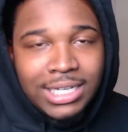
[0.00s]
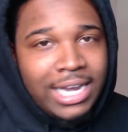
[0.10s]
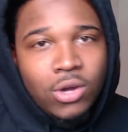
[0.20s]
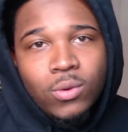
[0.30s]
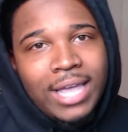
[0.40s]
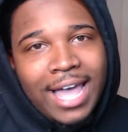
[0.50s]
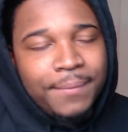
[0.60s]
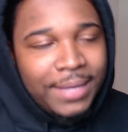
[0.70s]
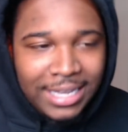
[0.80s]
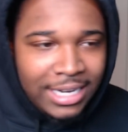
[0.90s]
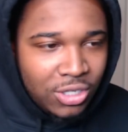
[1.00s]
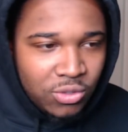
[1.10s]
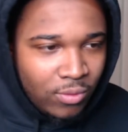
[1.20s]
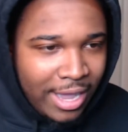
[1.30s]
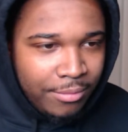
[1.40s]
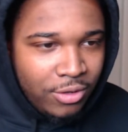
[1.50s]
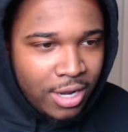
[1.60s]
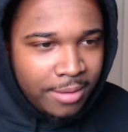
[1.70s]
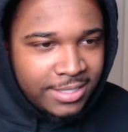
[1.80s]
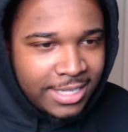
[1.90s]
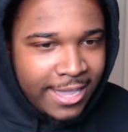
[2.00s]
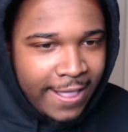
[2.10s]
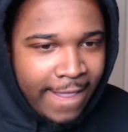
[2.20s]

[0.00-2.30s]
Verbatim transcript: Ain't no cap in his rap. You know what I'm saying?